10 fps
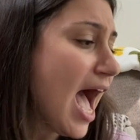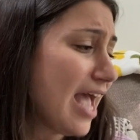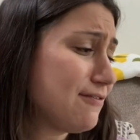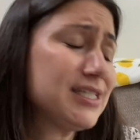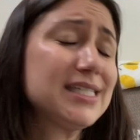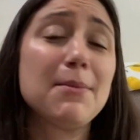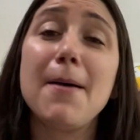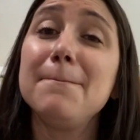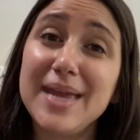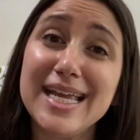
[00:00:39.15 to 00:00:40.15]
I found some
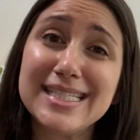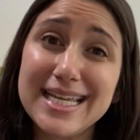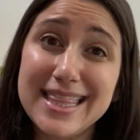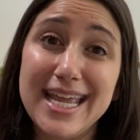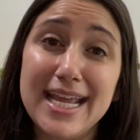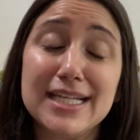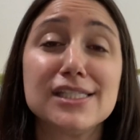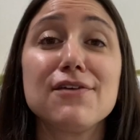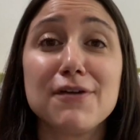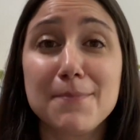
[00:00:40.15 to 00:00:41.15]
amazing
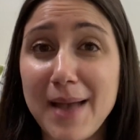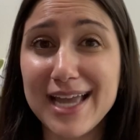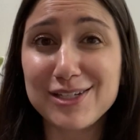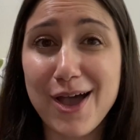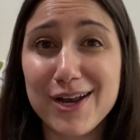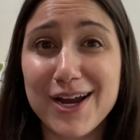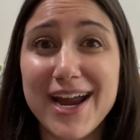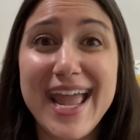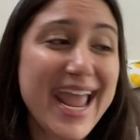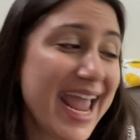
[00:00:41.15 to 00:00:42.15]
things for my daughter,